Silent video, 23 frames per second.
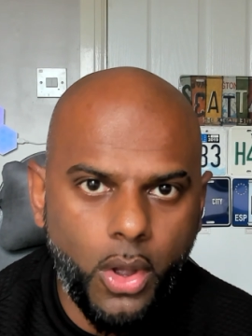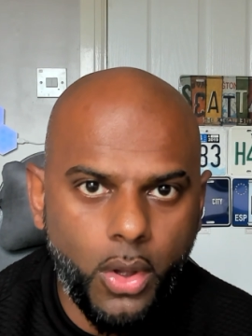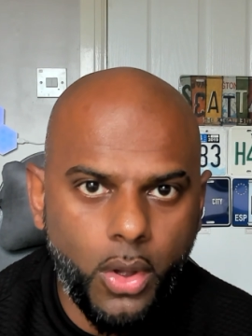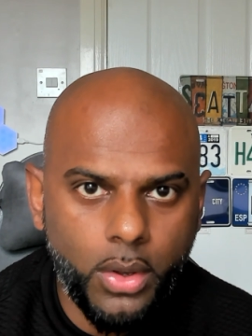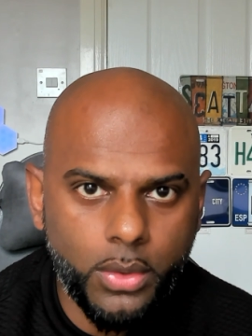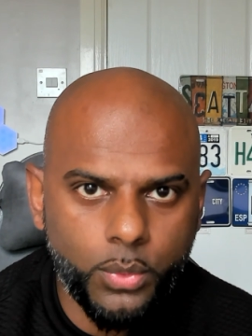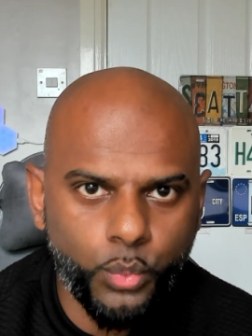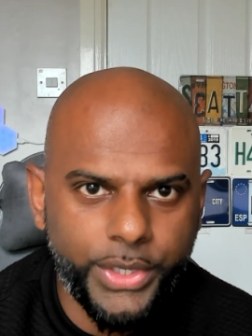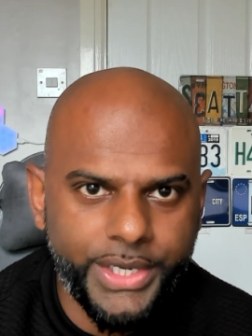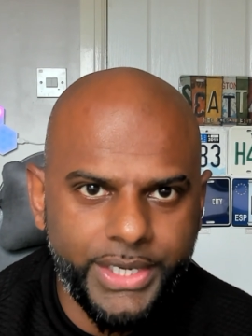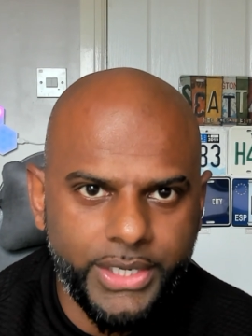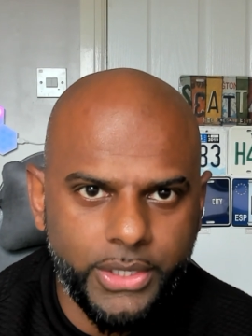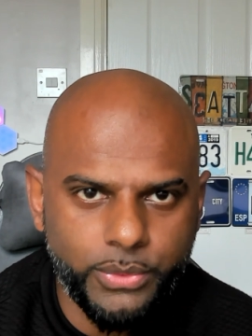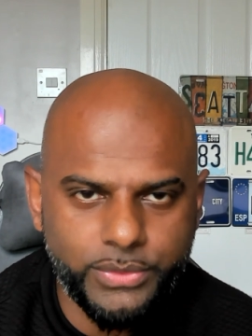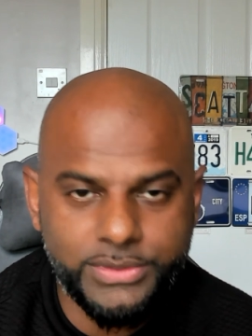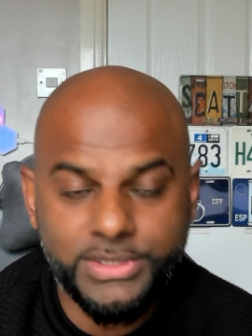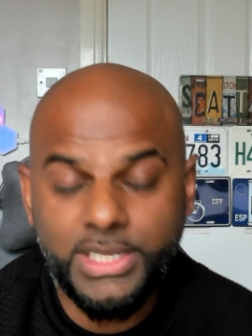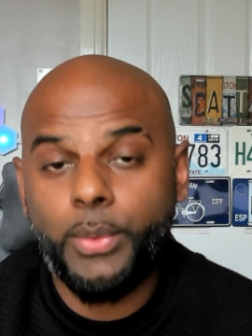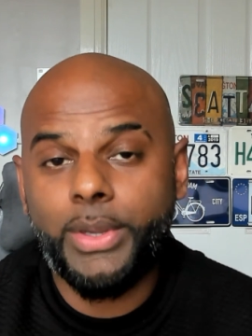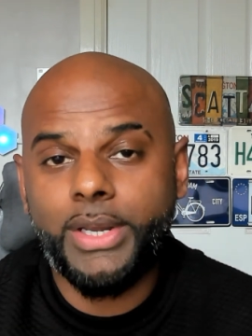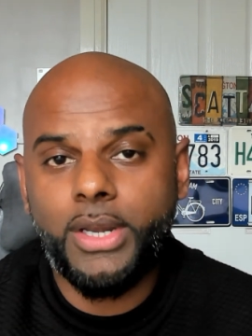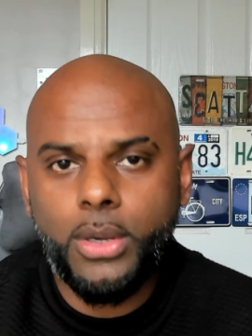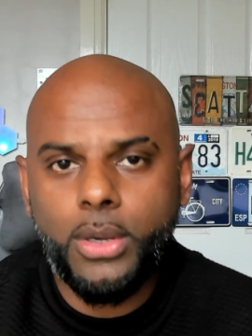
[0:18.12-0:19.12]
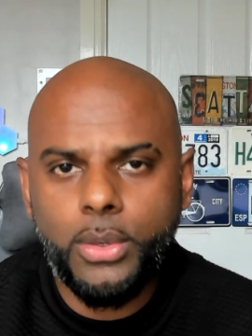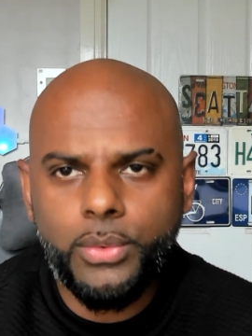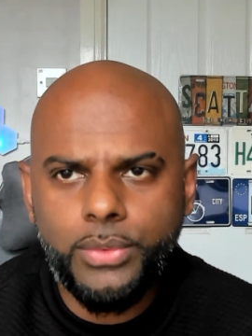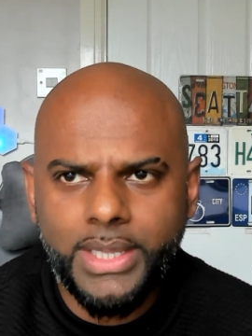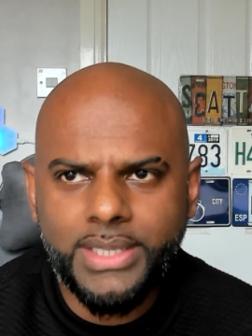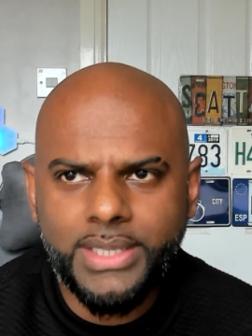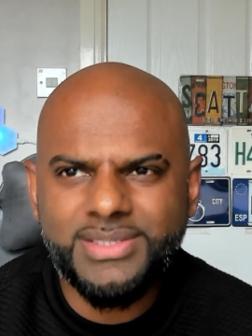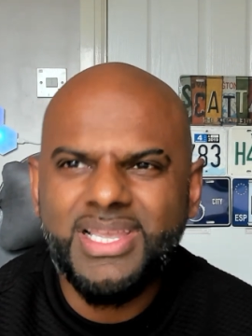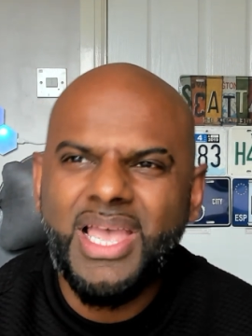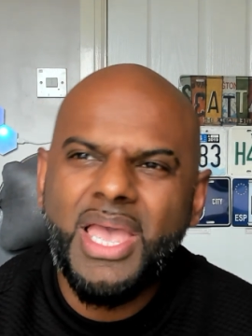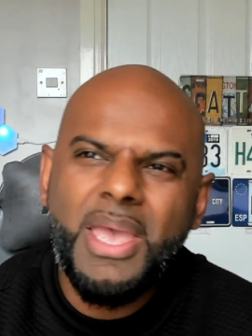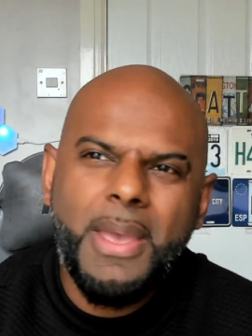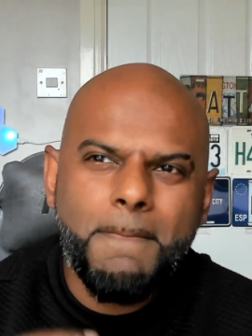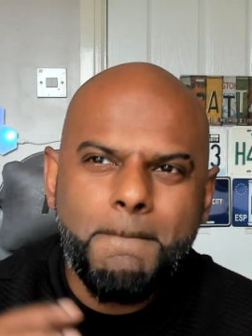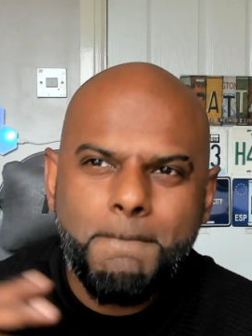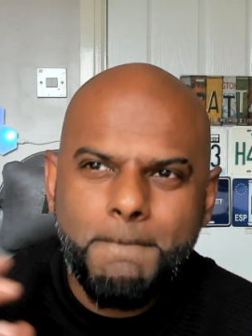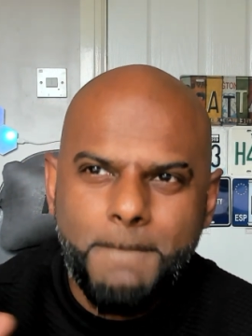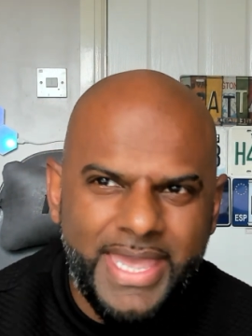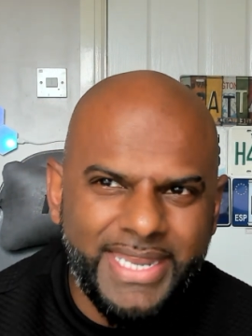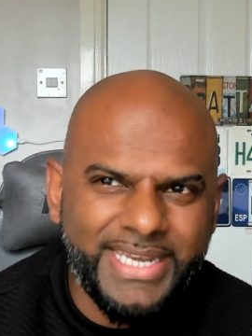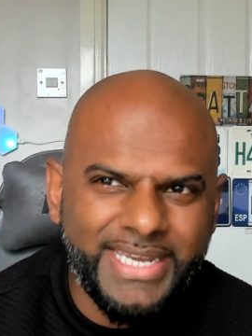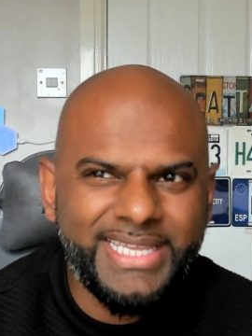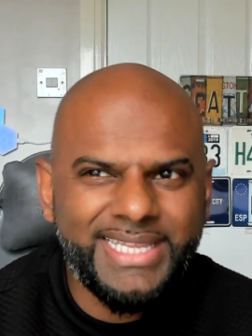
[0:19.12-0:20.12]
on Windows. Now, I know there's
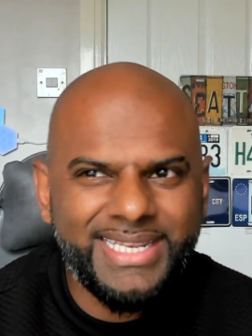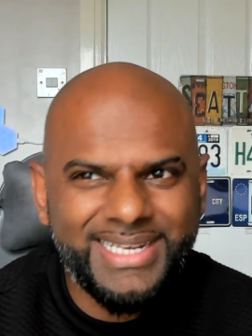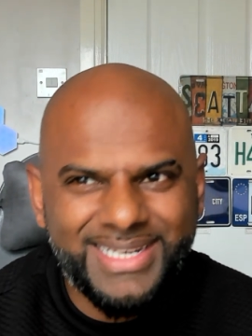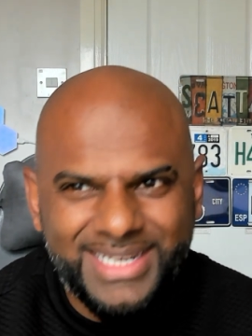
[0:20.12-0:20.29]
many